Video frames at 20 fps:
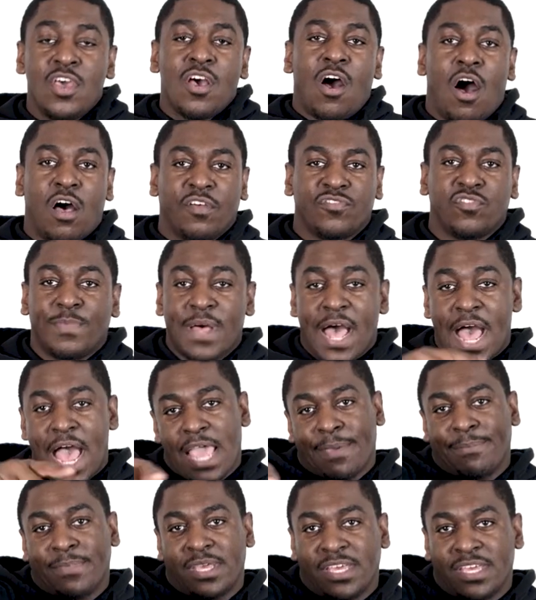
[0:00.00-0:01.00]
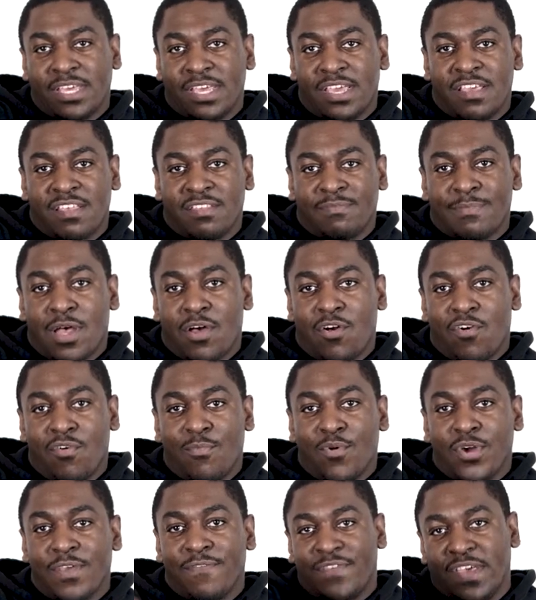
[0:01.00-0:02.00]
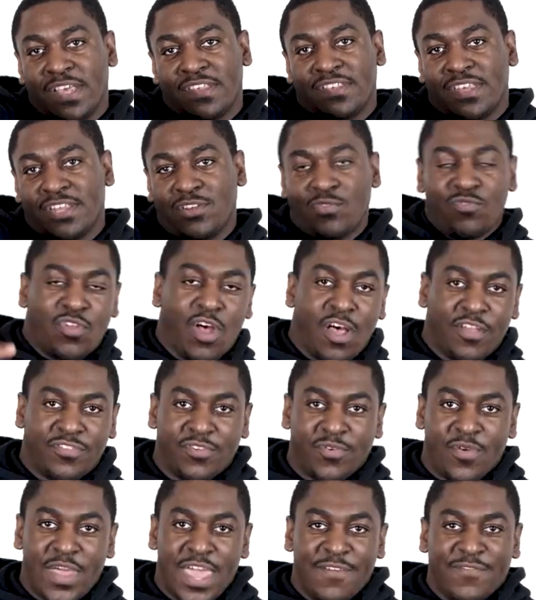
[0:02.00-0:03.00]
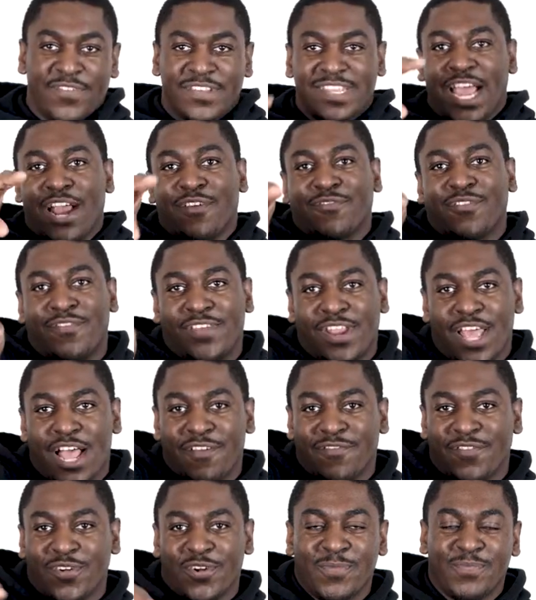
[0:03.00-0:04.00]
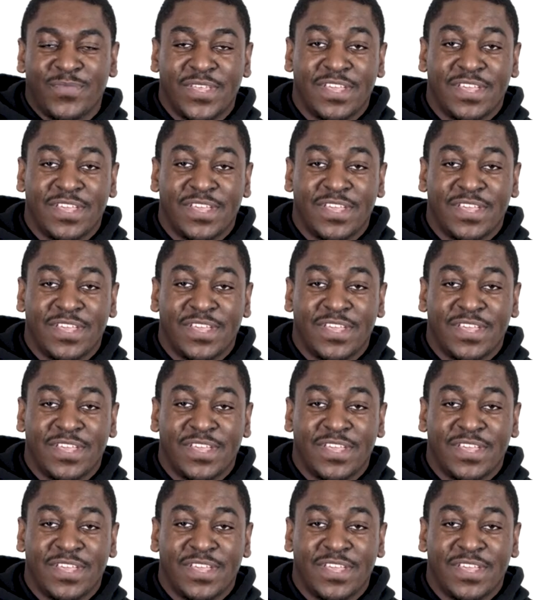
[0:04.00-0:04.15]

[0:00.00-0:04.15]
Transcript: Also behind me is my homeboy Vixen, who's also a photographer, videographer,